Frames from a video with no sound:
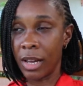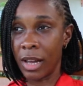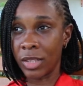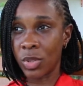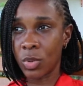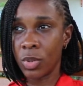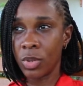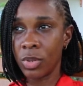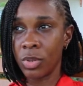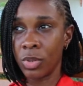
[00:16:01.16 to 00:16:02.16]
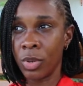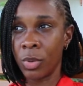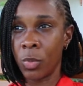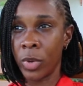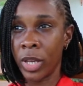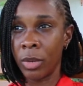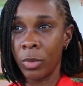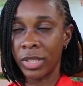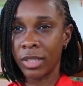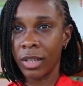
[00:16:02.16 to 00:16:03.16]
at school, you know, we,
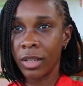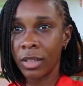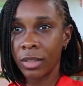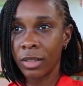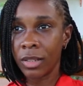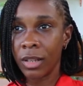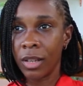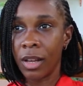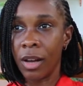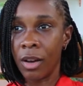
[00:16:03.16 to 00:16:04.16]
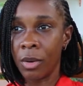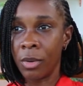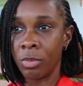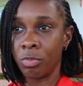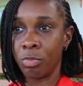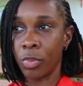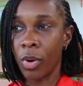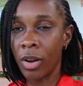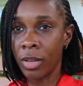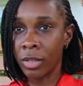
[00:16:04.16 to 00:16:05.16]
we studied a uh,
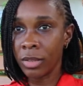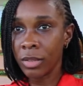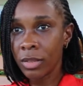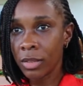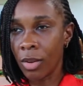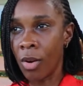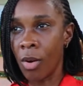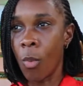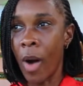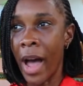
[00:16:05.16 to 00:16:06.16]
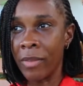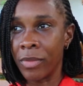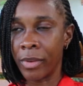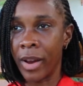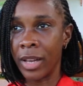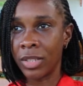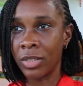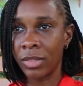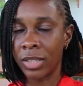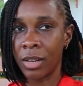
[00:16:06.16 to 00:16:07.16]
broad or a wide
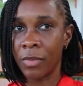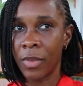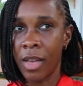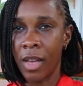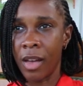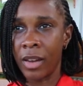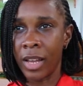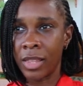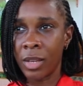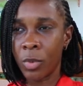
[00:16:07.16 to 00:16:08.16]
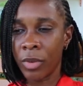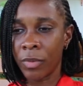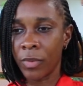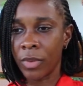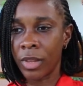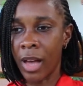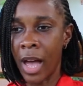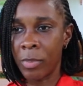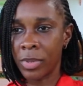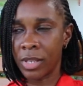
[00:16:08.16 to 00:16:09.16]
variety of stuff. And I think with the
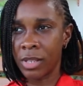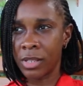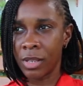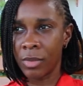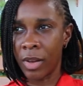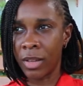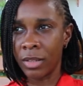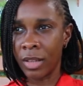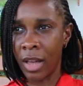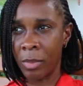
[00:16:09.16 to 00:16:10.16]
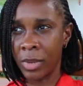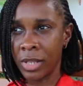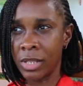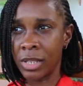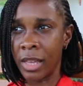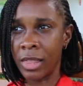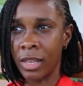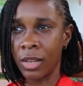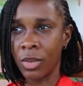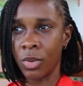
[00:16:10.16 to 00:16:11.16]
hypertensive and diabetes, I
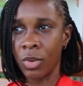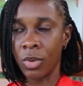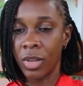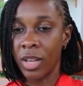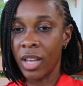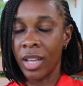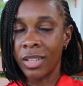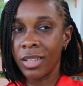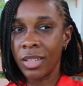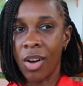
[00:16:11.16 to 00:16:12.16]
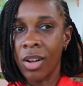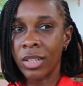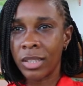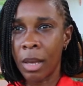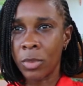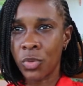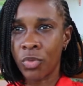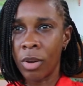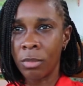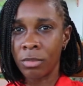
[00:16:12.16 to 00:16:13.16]
think, you know, it, it all stems
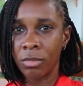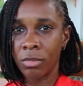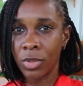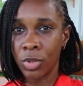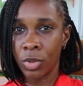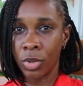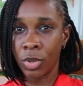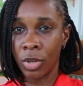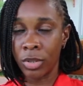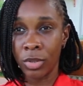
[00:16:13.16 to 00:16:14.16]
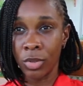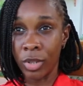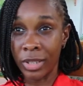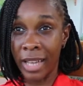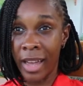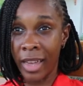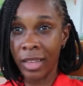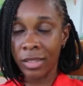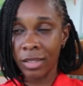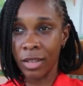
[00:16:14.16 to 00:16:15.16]
from, you know, your, your
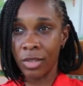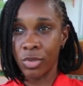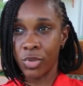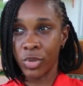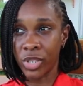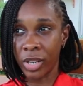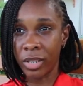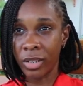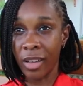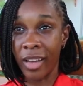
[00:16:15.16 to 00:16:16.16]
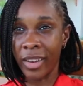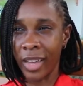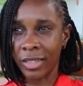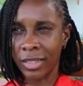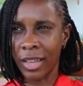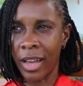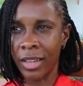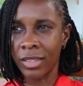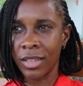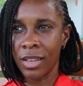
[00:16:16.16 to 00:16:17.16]
diet and nutrition and
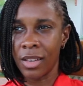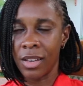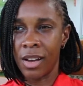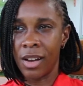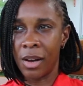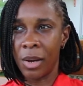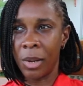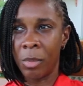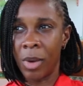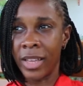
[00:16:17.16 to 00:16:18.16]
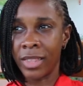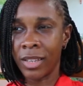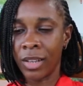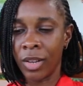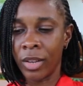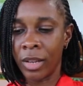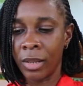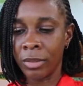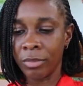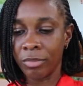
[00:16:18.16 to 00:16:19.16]
exercise. Um, I think a lot
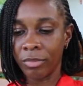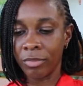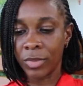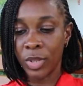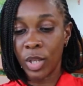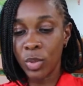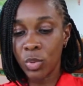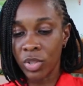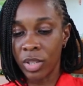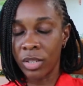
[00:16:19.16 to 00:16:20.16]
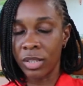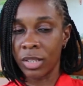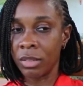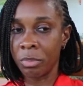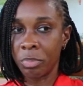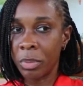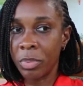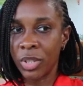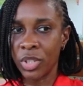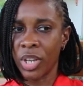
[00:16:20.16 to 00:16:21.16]
of St. Lucians and
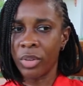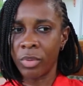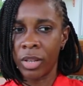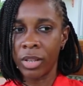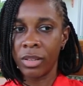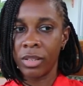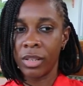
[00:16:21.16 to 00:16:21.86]
people in general,